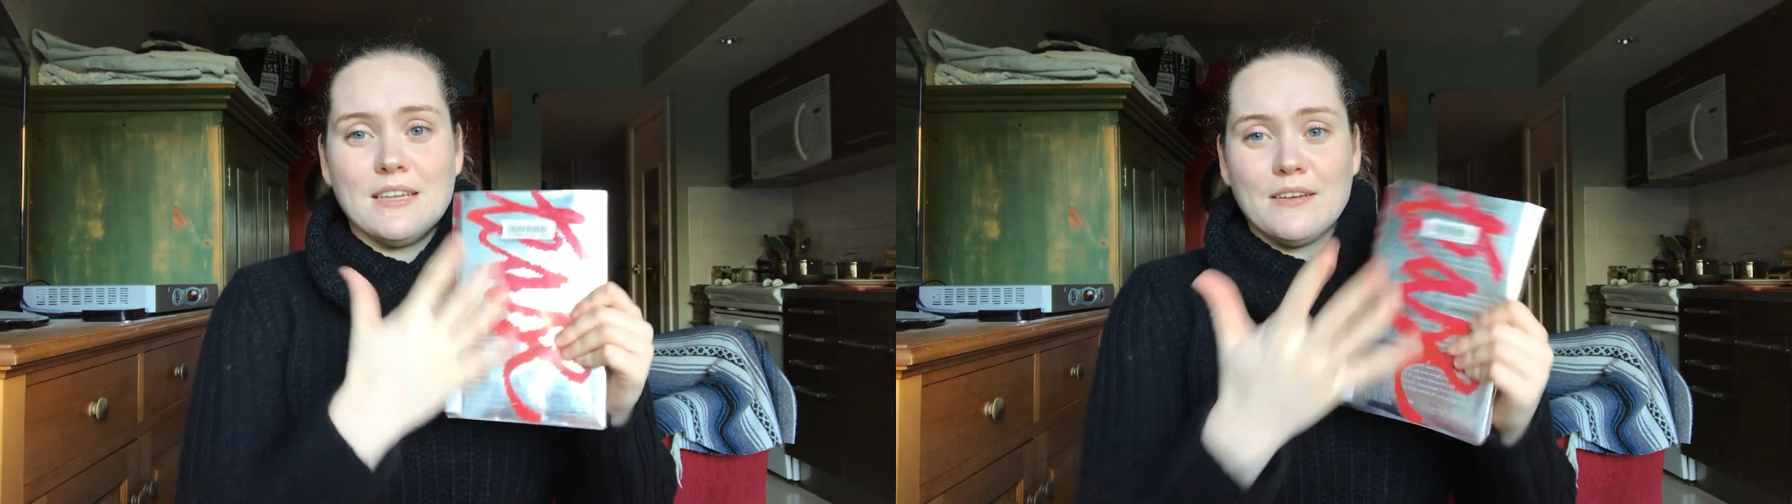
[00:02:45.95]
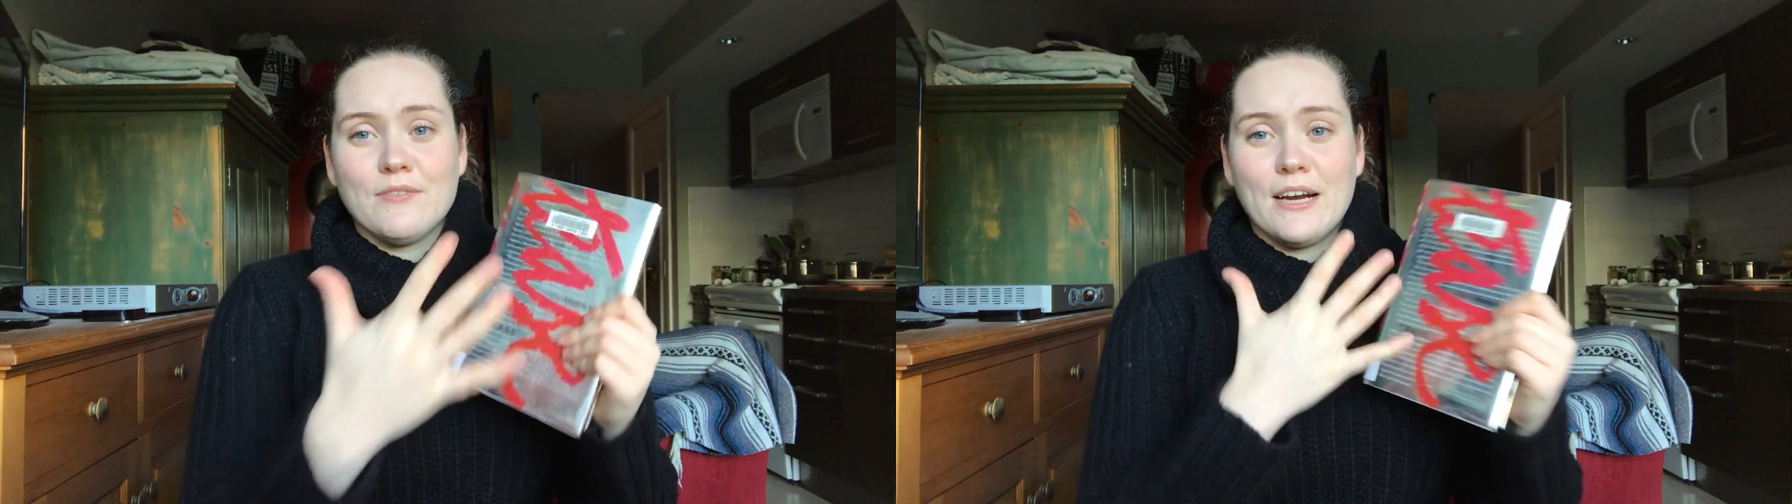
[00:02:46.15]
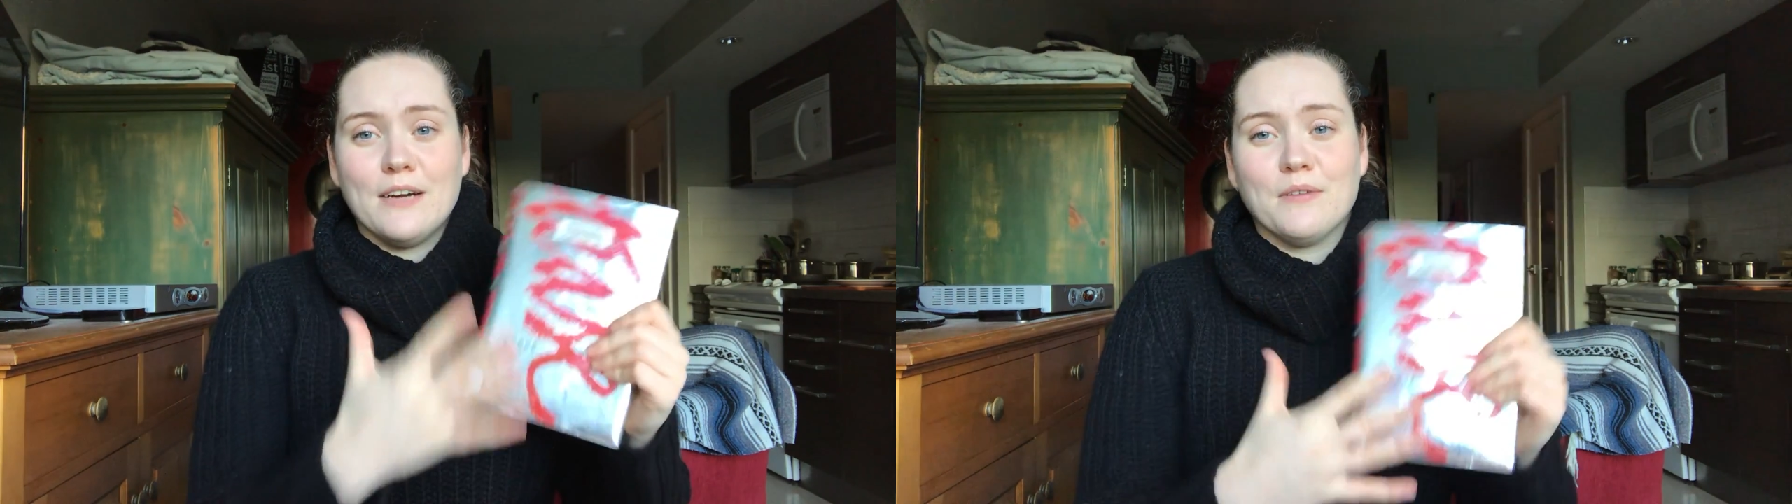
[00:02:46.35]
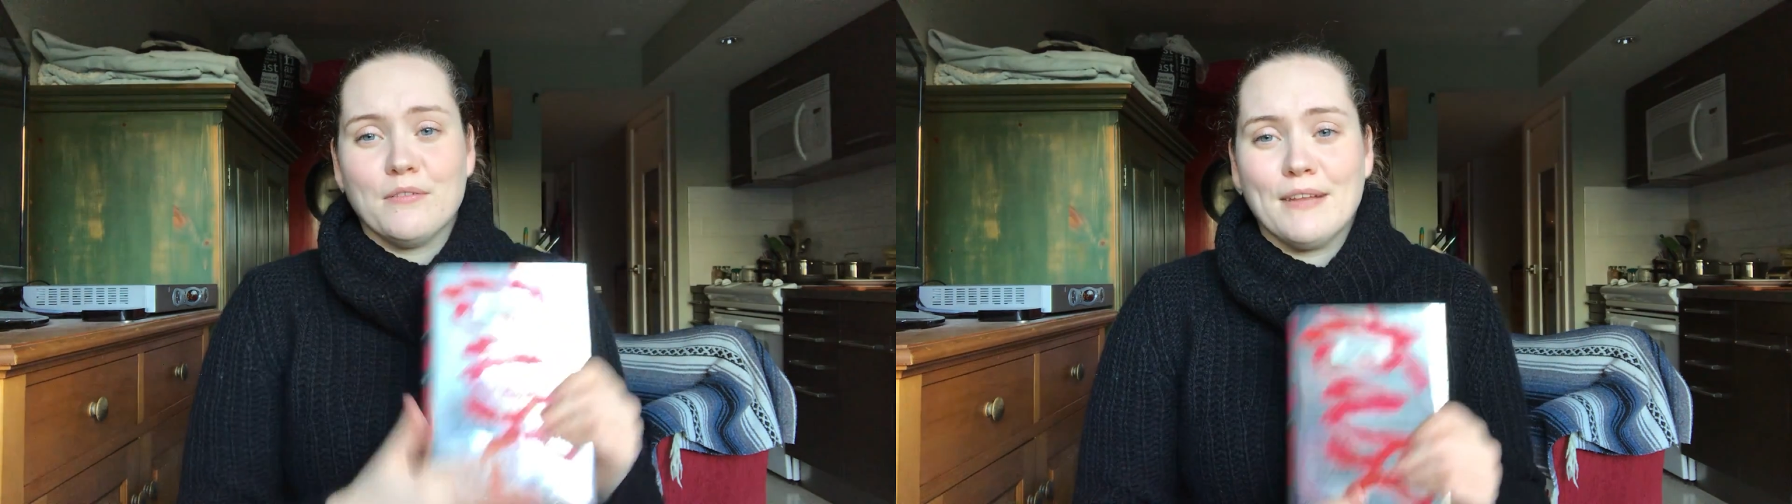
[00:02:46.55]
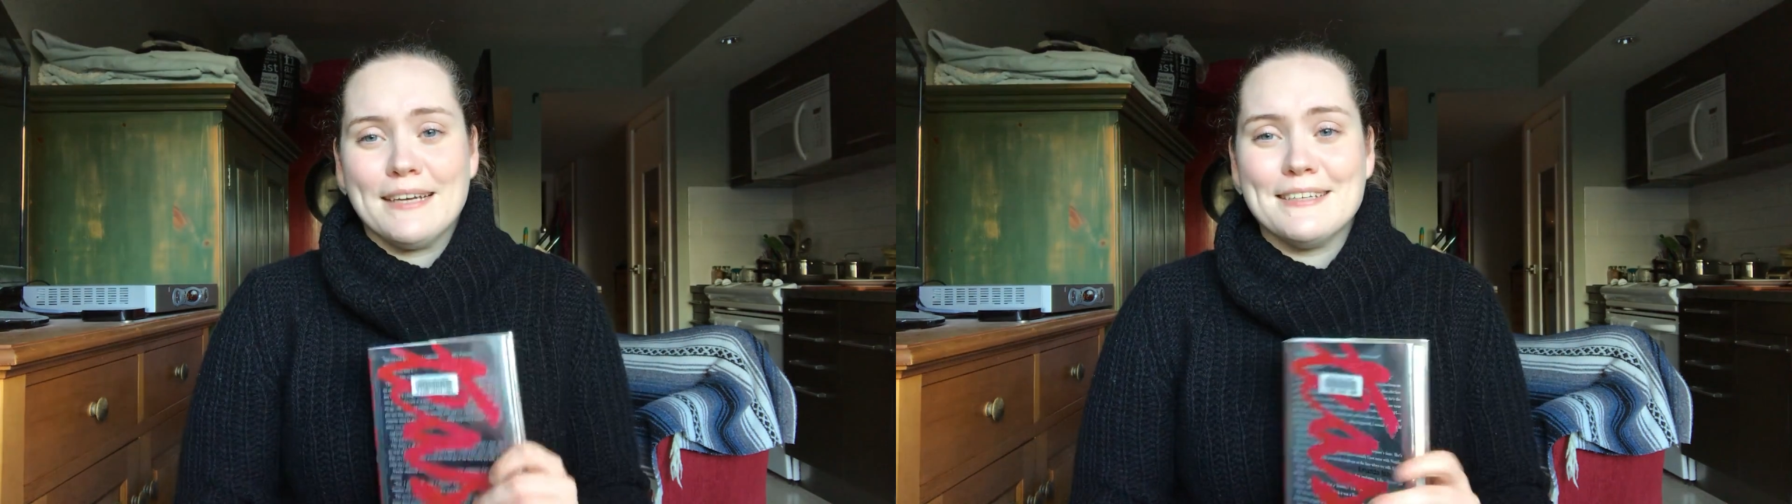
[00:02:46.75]
like very
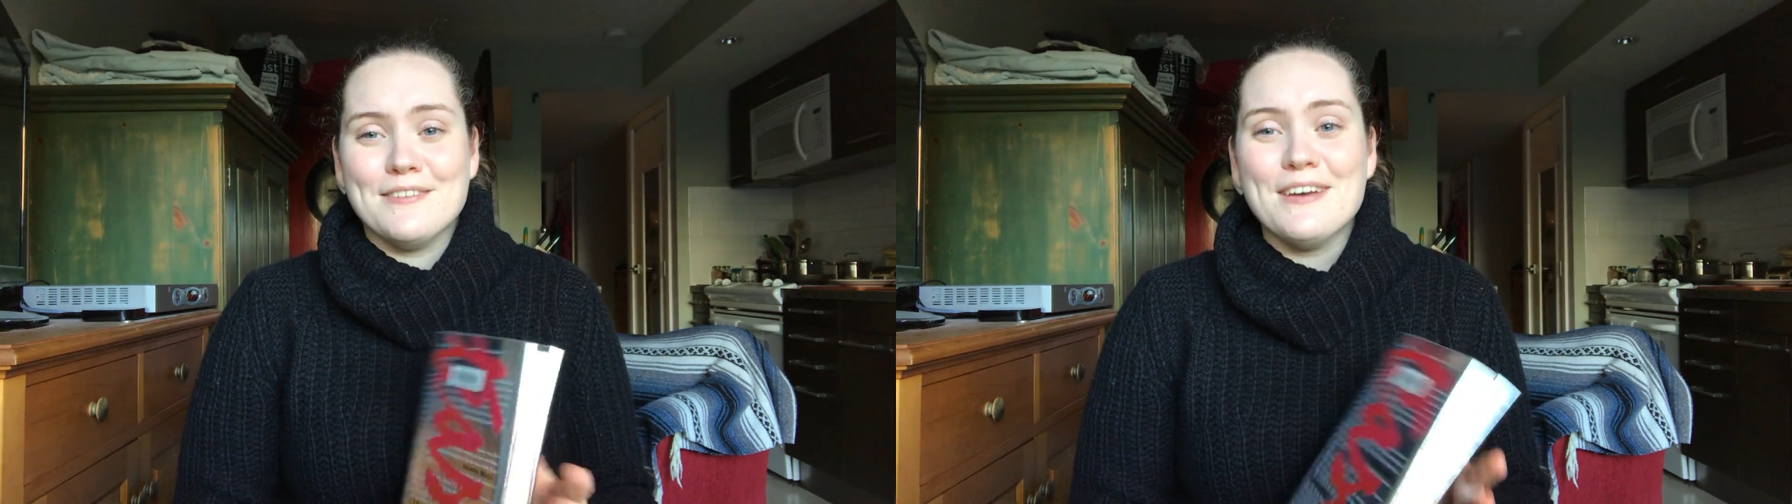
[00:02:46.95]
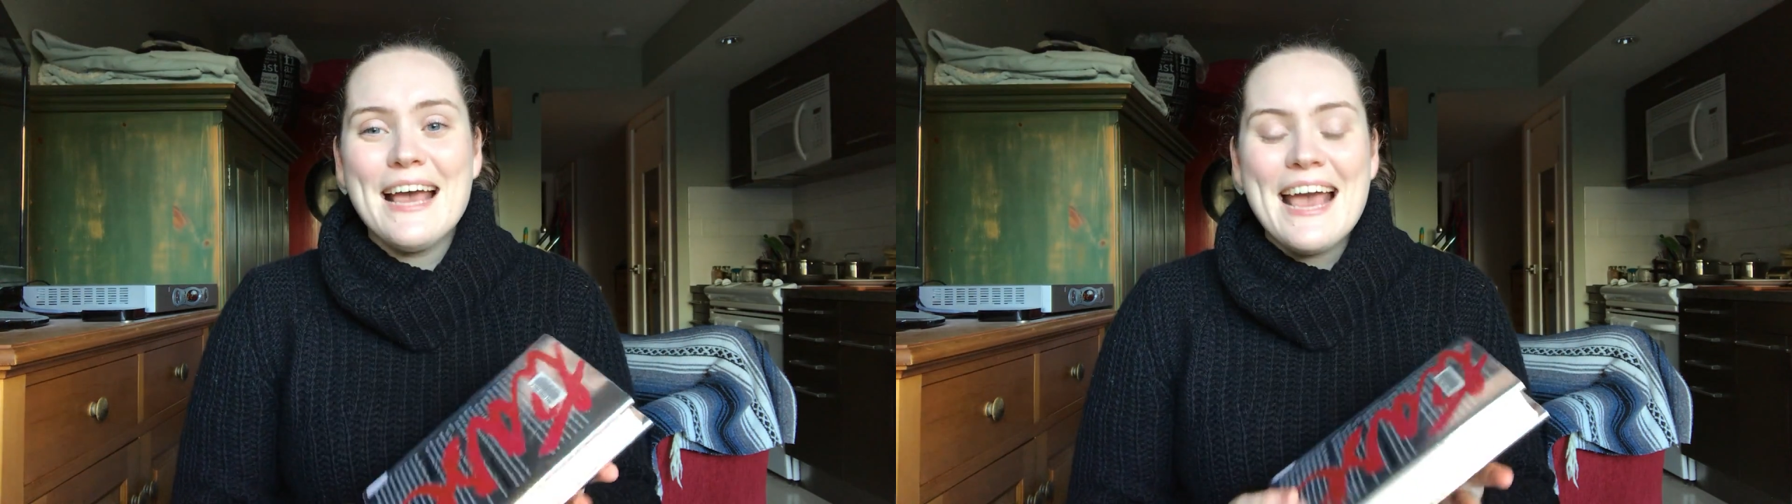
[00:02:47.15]
reflective.